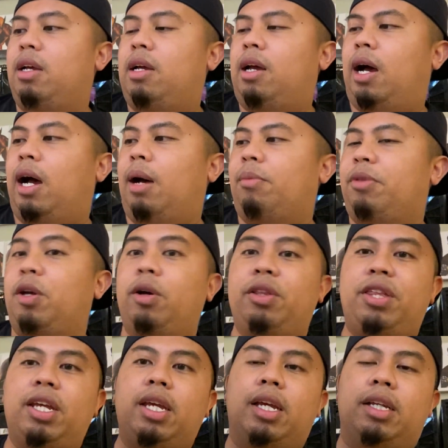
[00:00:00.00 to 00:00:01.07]
The only
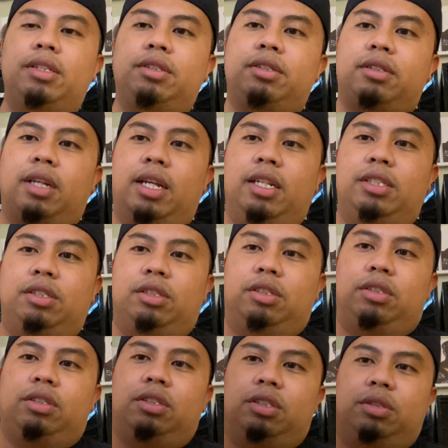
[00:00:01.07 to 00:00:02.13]
thing is, and this
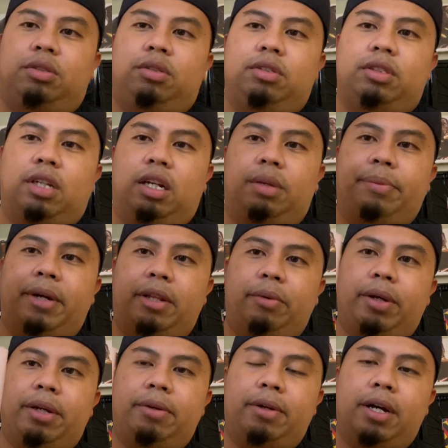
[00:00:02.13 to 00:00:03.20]
is just stunning, by the
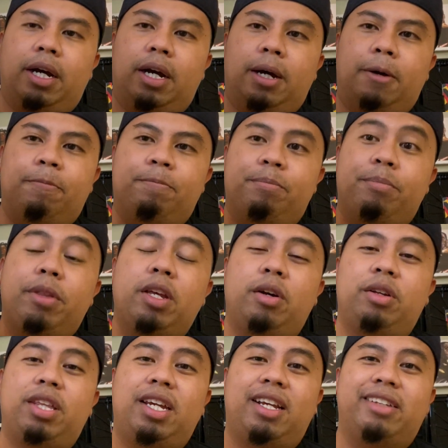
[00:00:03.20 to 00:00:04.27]
way, the
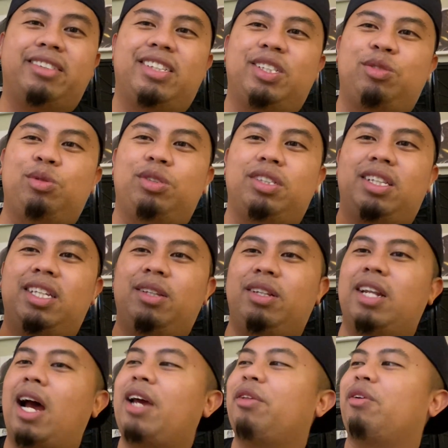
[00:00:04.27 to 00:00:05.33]
only thing is
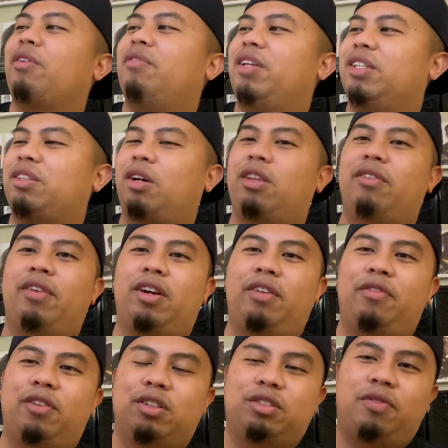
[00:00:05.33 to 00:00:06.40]
neither of these are the very
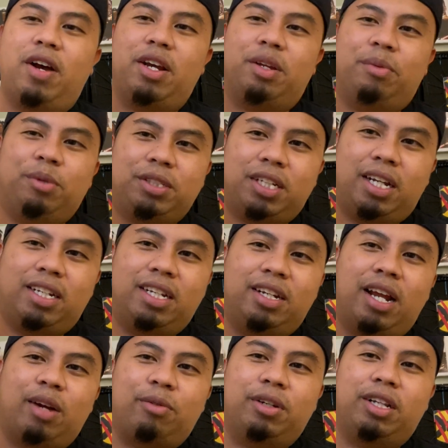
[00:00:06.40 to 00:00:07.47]
first volume, which I did
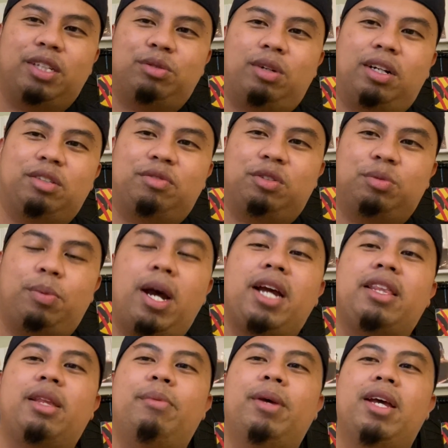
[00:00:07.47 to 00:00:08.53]
not realize when I was first
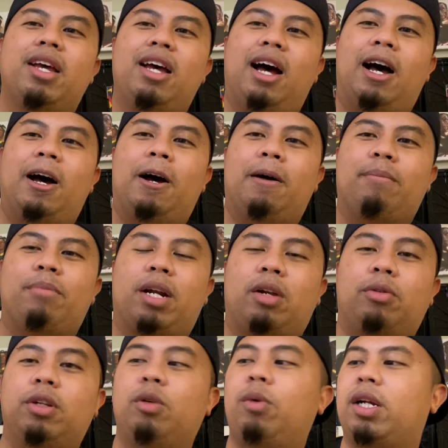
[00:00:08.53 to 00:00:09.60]
buying them. But I
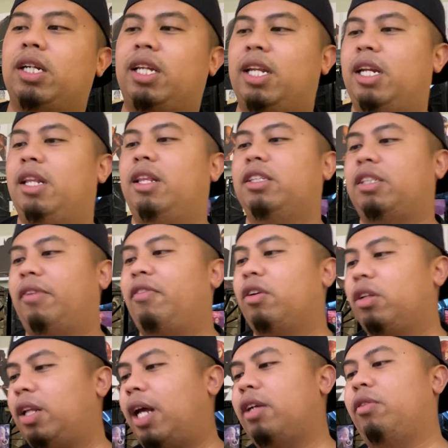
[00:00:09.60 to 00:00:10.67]
really wanted to get into this. I've heard
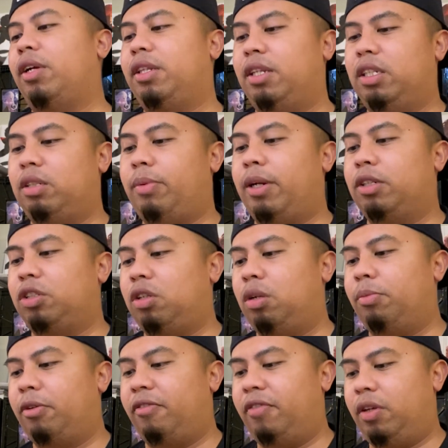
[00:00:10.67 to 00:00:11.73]
a lot of great things about Sean
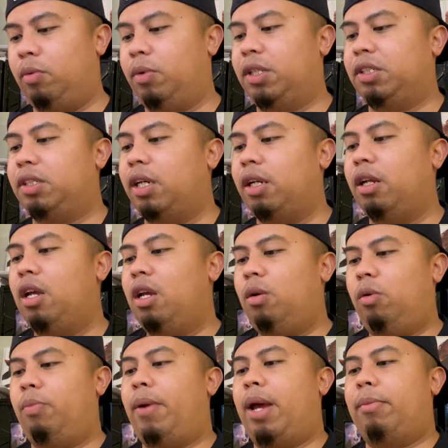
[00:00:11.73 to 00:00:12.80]
Murphy and what he's done
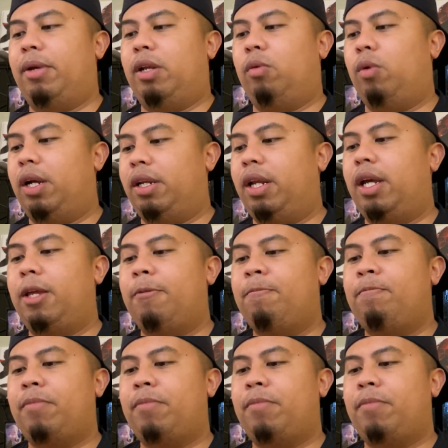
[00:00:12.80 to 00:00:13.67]
with Batman White Knight.